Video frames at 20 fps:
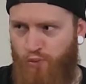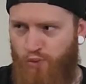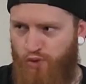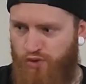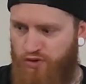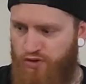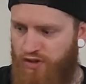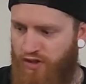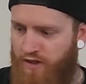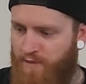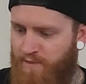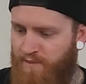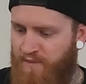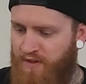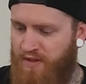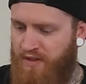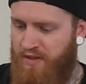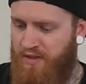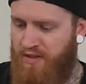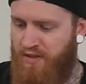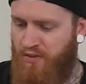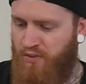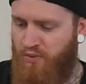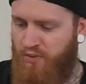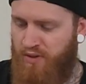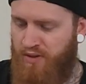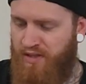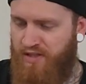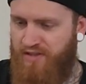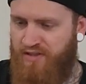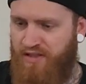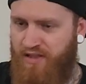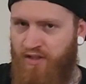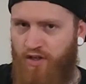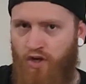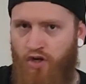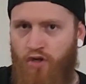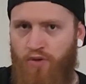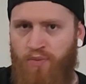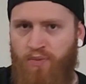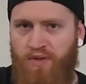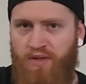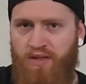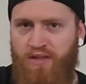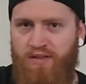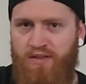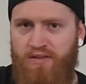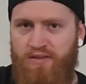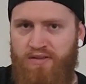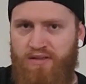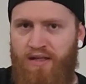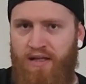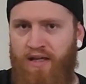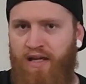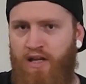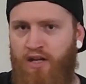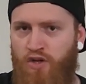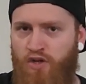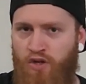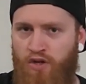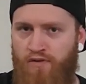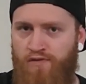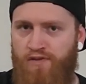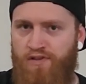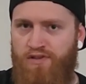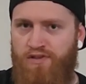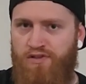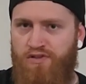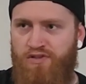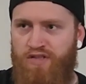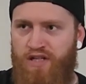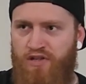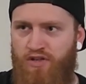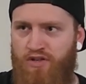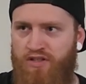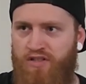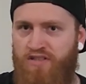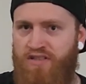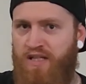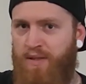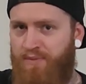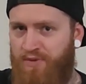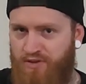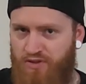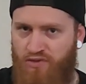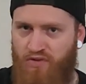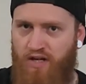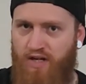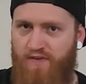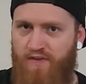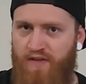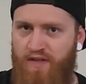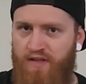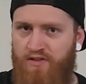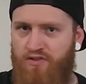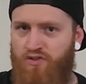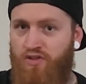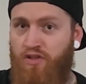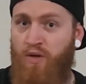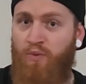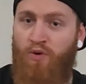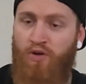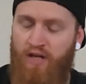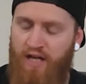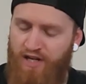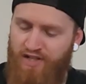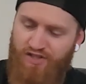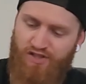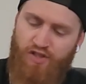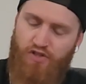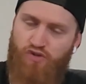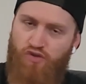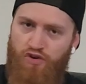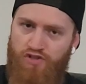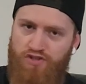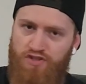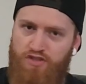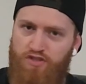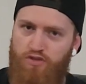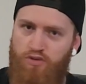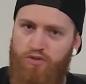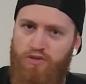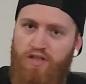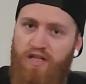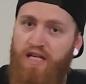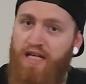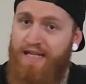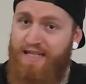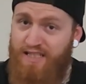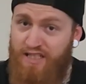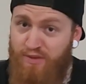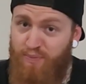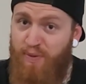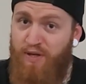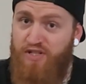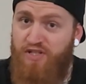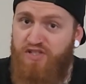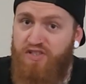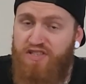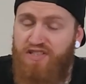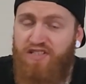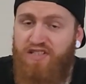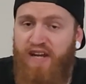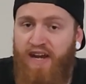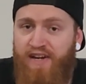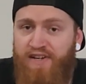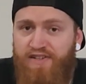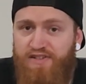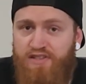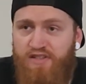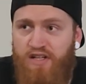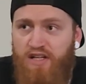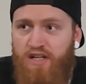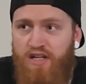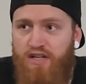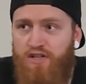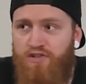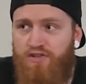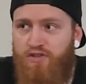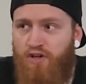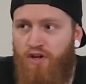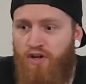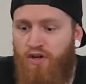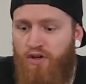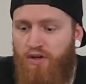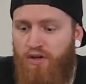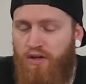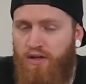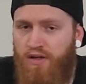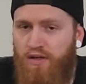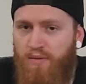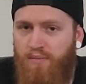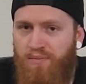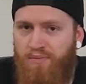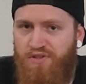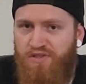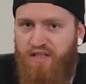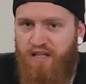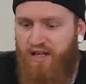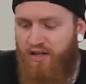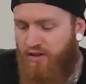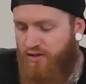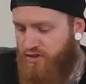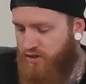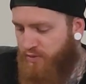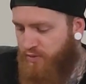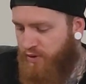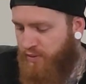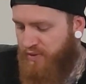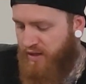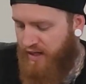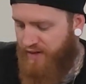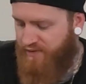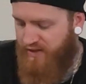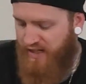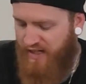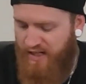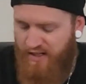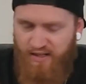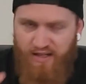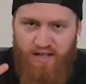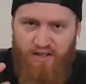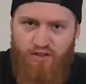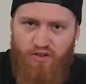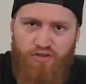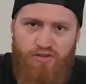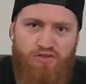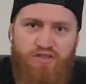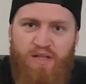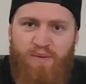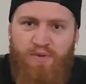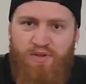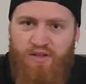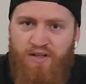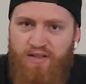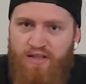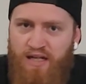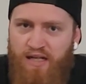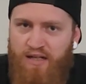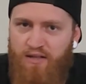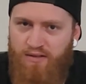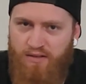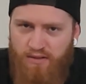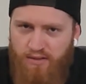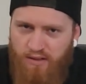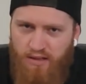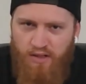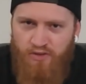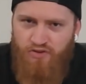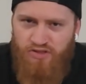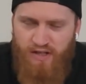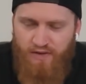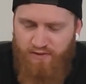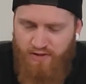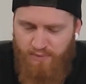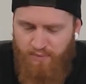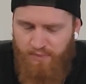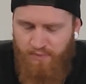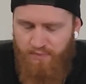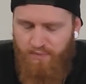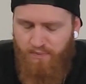more so, when they see the opening, they get nervous because they know that something's around there, so they won't actually cross into it, especially snakes. So mosquitoes, I'll probably have the head net on or something like that. I'll just have to